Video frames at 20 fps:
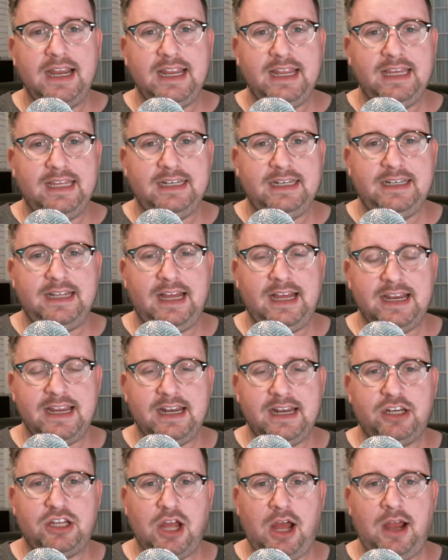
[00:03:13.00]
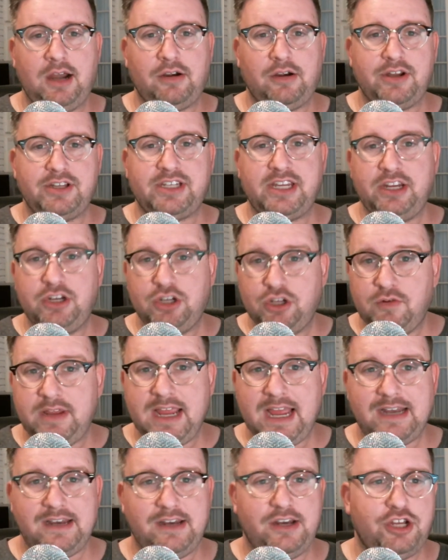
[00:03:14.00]
in Congress, he knew
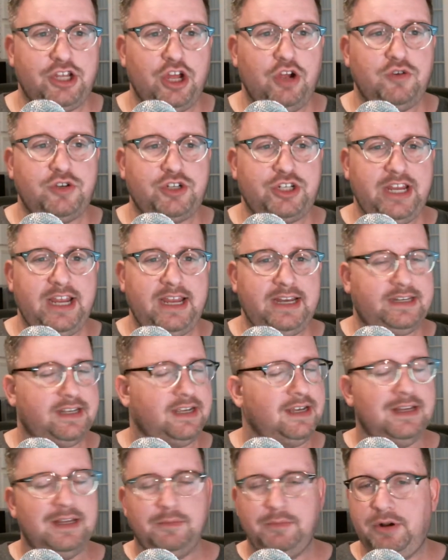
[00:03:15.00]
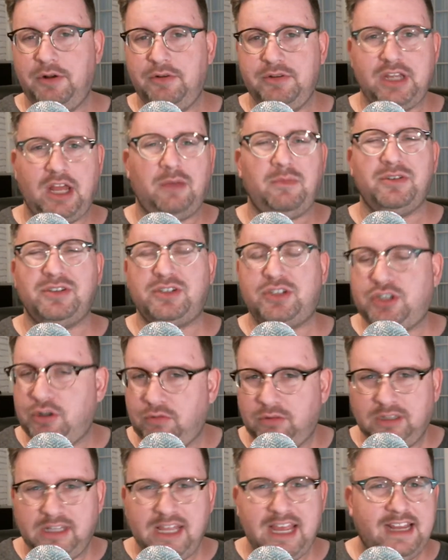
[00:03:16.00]
he had to negotiate. But it was almost
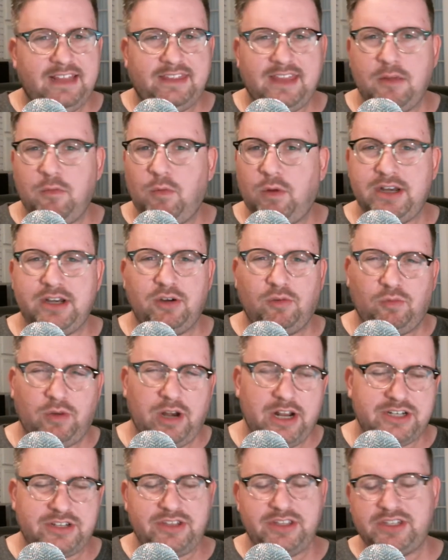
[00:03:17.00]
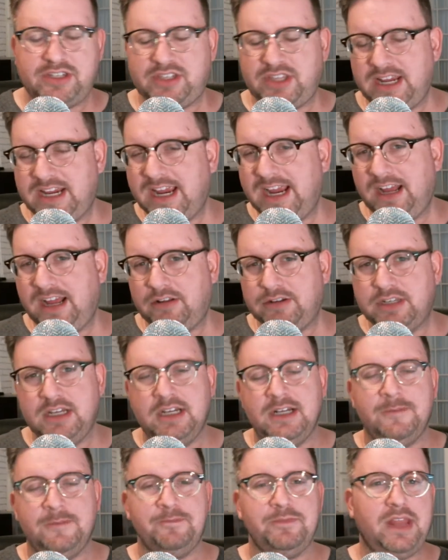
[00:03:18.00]
too late. They wanted to rush this thing out.
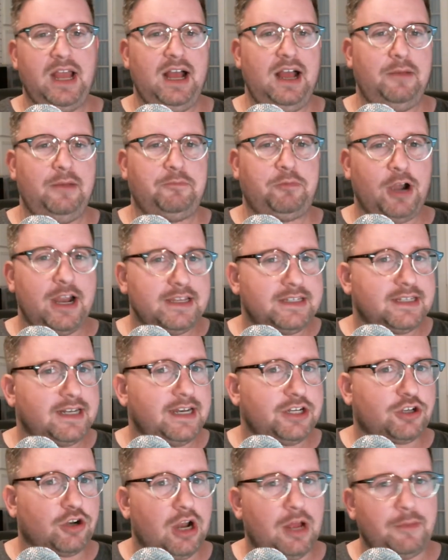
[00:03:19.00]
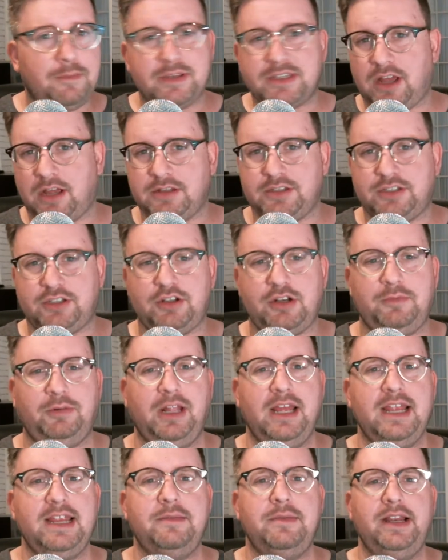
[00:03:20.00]
President Trump is also to
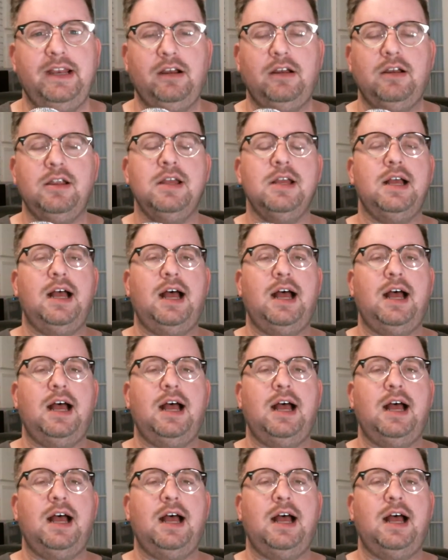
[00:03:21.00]
blame here.